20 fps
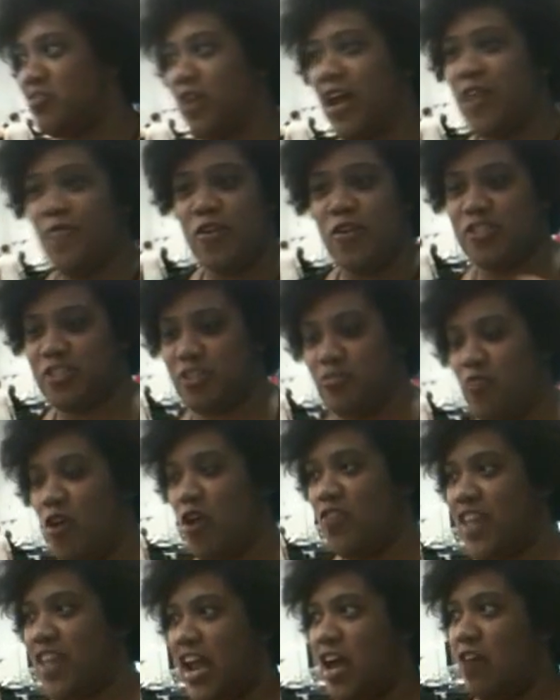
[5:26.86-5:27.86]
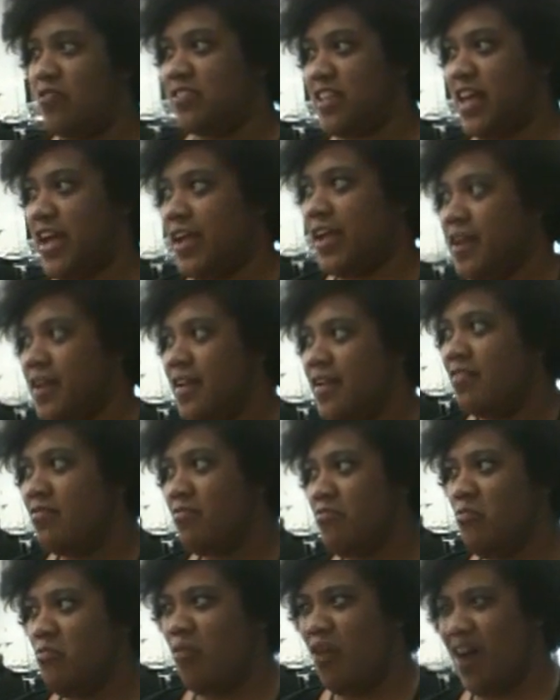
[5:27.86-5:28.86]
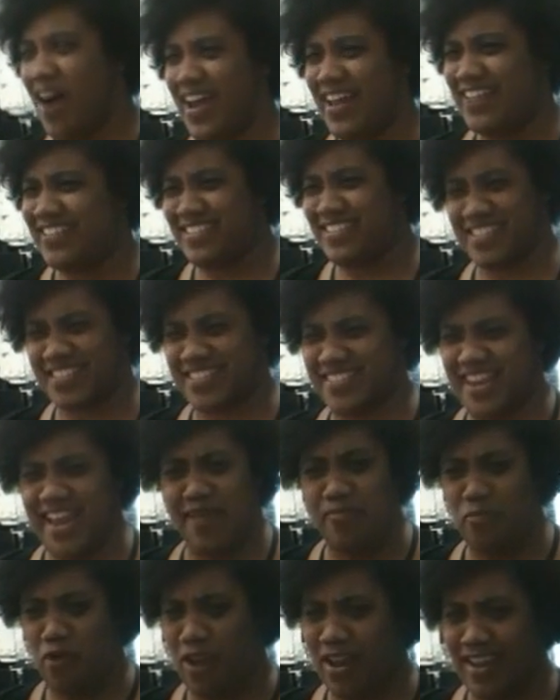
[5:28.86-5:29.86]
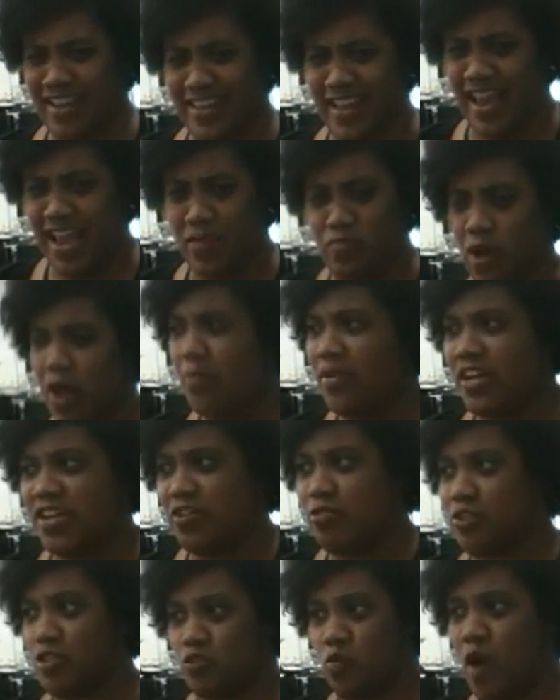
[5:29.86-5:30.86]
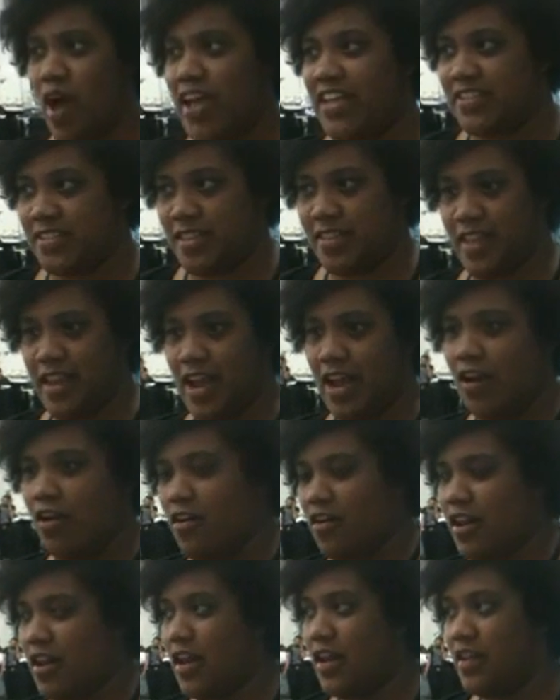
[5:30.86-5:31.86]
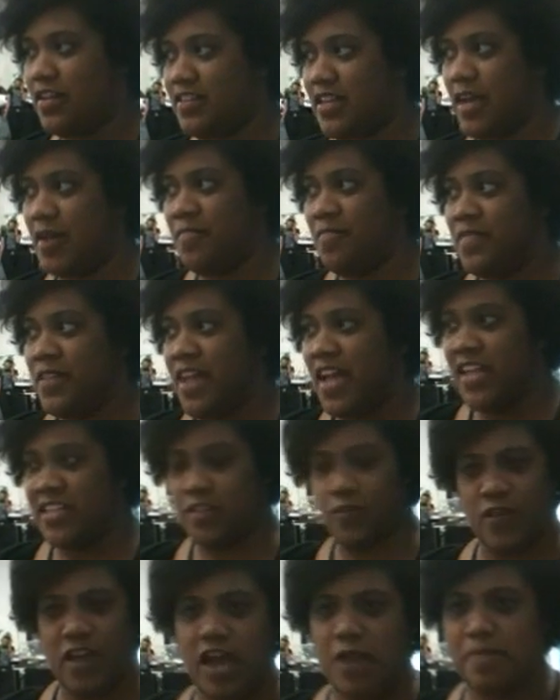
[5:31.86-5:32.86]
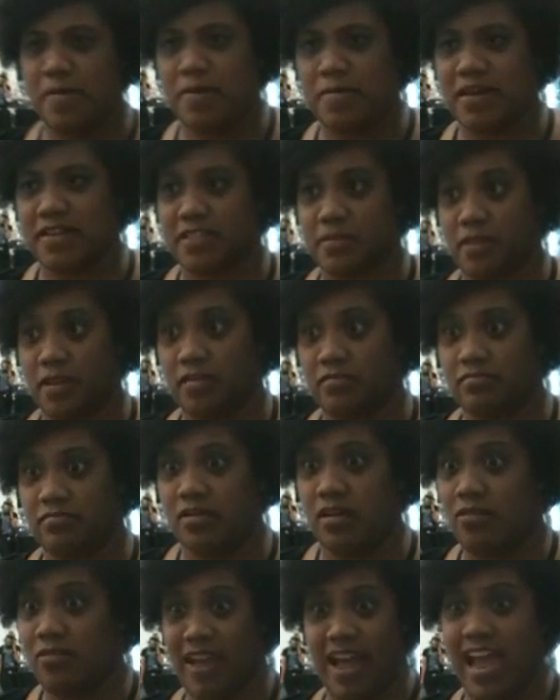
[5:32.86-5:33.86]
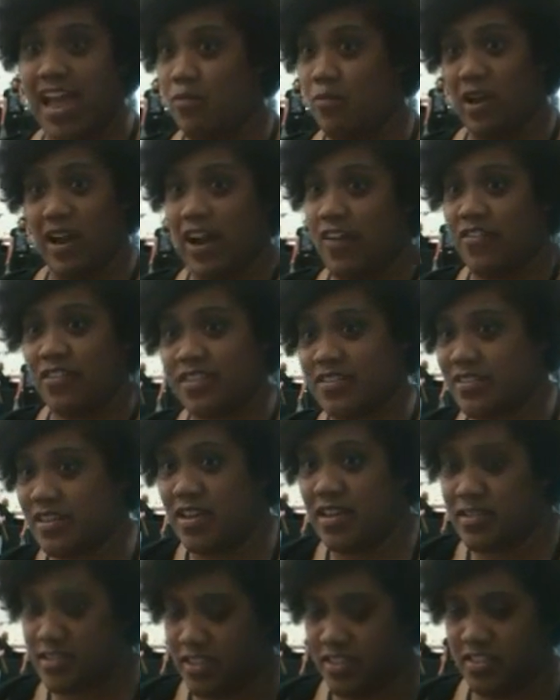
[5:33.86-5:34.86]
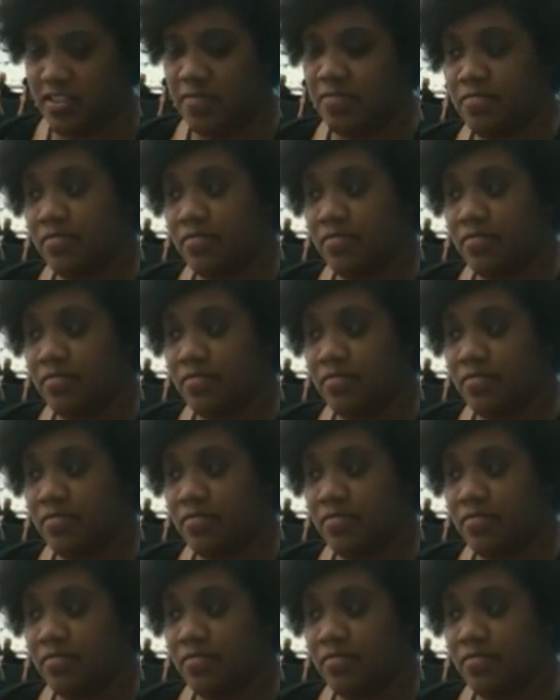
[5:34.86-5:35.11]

gosh, when I first heard that, I was like, what? Is this the same one again? Why would he do it twice? And then I heard it, and he's like, it's the VIP mix. I'm like, okay, whatever this is.